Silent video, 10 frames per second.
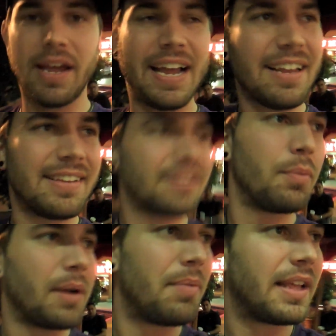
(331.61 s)
I guess that's
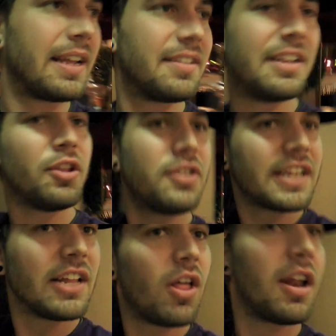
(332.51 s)
what I'm thinking because it looked
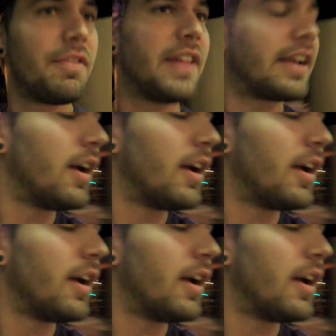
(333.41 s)
like a lot of like